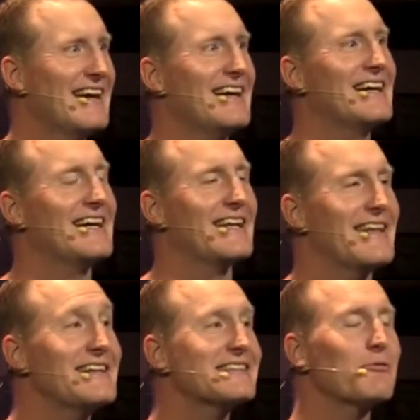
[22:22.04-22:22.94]

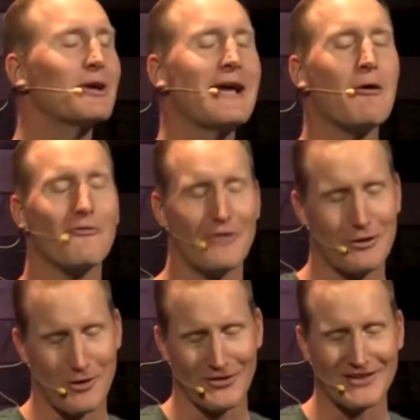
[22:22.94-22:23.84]
That doesn't work out very
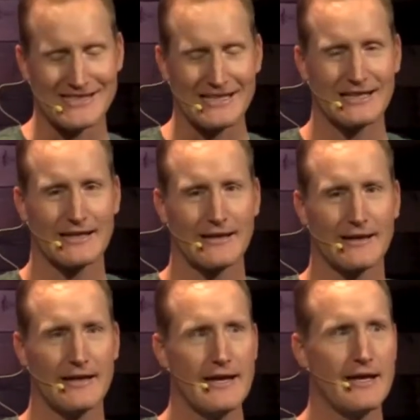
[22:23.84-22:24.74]
well, does it?
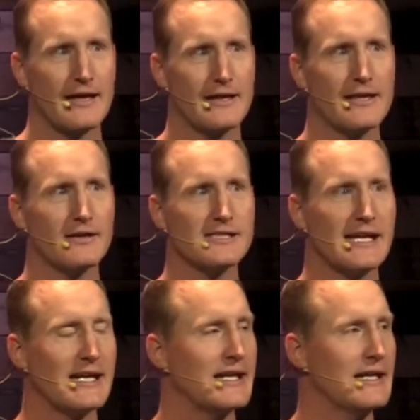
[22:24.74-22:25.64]
There's
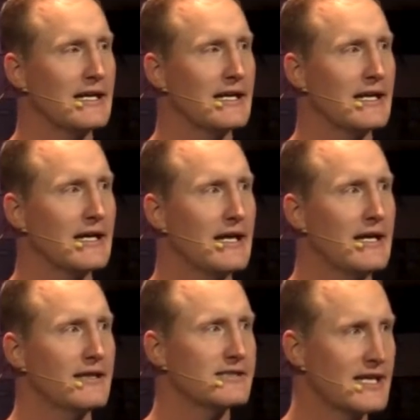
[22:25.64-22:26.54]

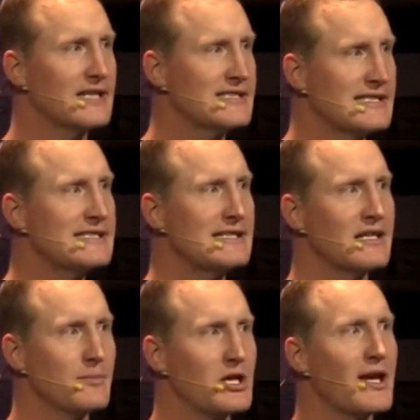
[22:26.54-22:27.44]
a consistent
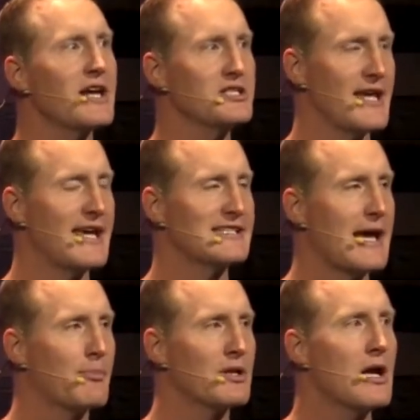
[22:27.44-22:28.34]
communication that has to
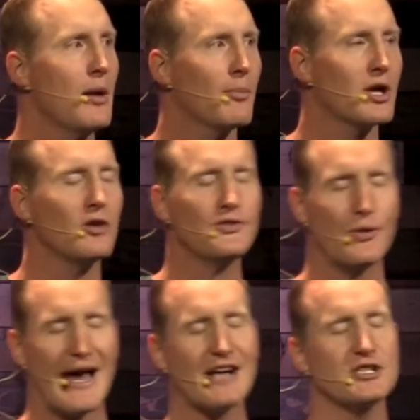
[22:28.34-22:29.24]
happen, but also
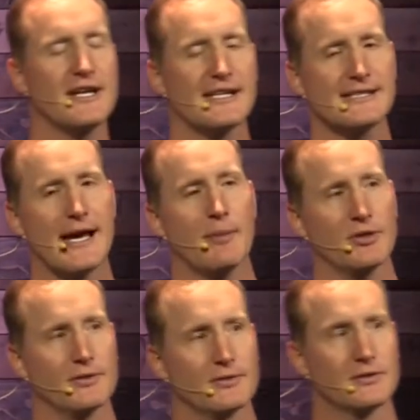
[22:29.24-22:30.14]
action has to
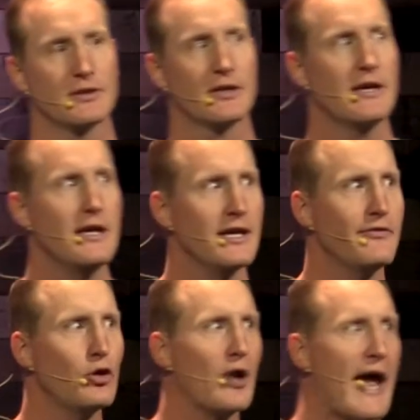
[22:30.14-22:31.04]
happen.
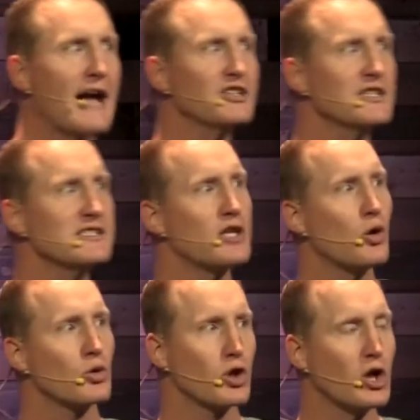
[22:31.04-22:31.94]
If your actions
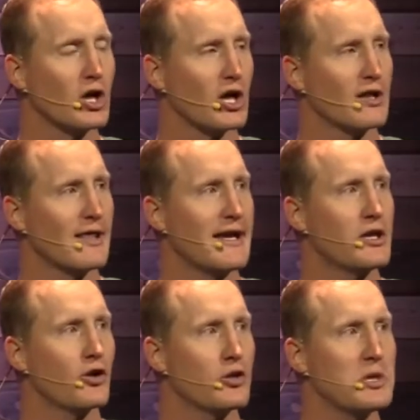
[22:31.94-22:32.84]
don't look like
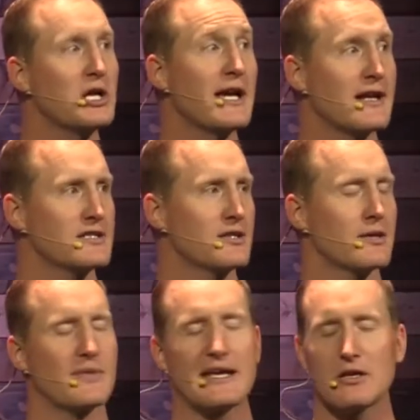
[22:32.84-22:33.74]
you're communicating to
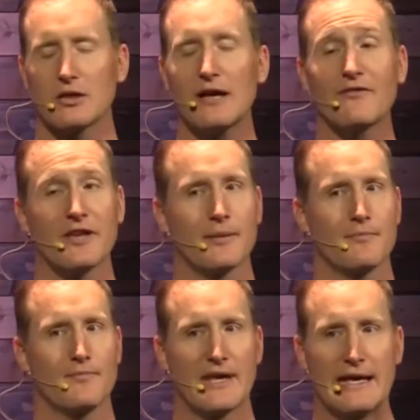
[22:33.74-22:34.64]
them that you love
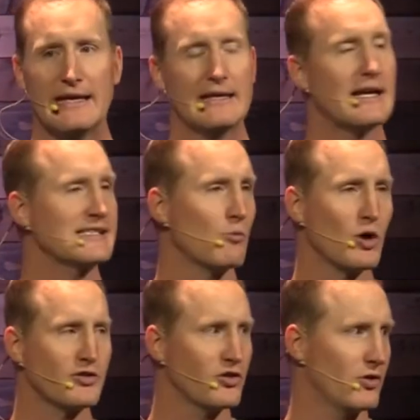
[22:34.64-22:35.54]
them, you got some
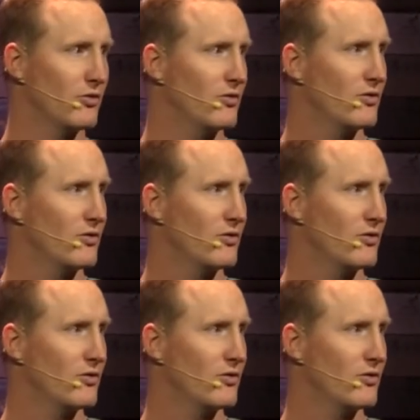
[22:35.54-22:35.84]
work to do.